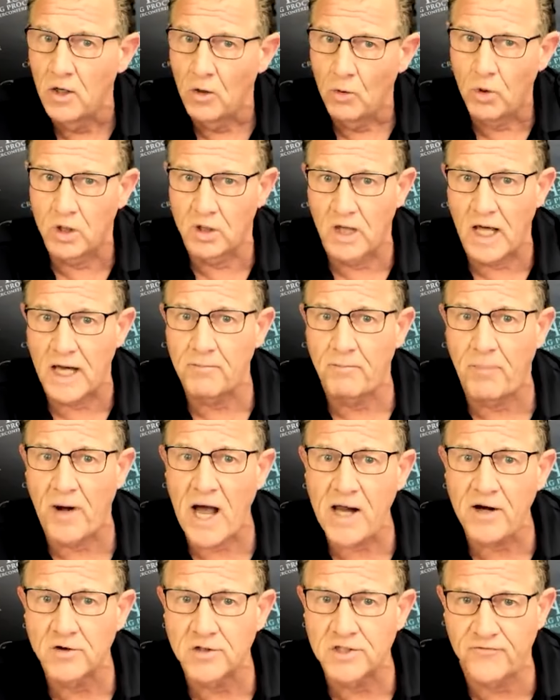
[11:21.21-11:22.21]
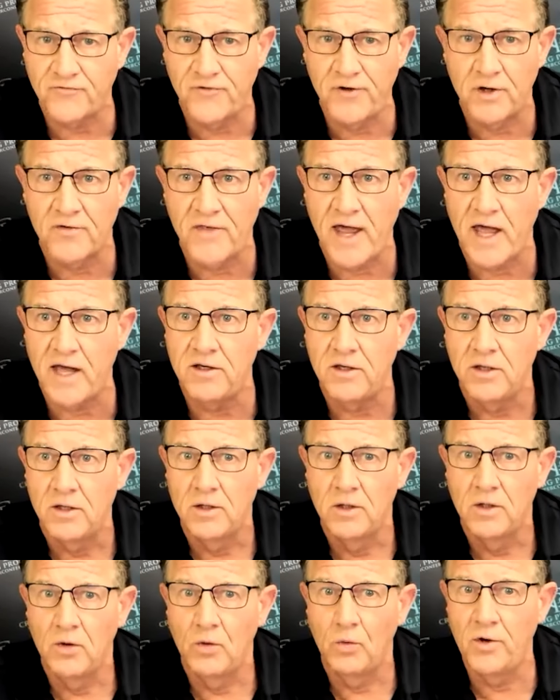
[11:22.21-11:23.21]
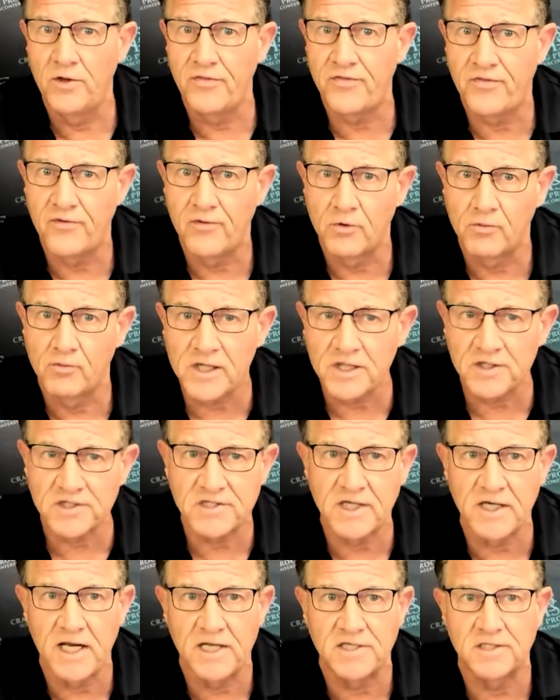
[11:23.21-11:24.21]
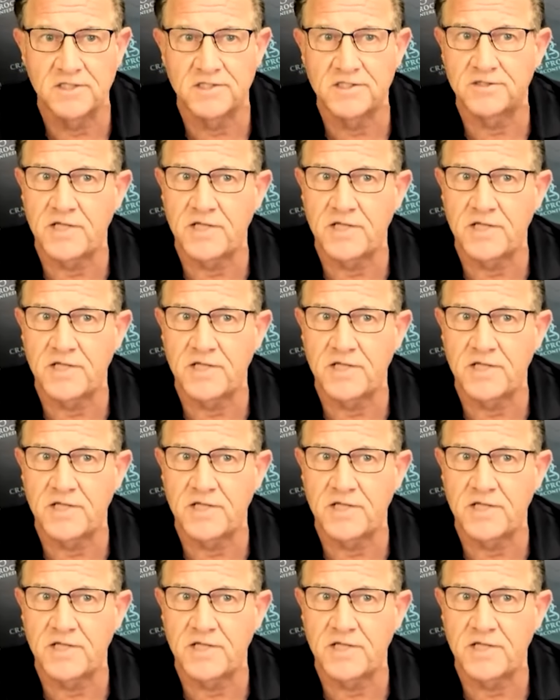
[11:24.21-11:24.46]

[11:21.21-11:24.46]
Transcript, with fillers: Well, a lot of buyers fear that with real estate agents.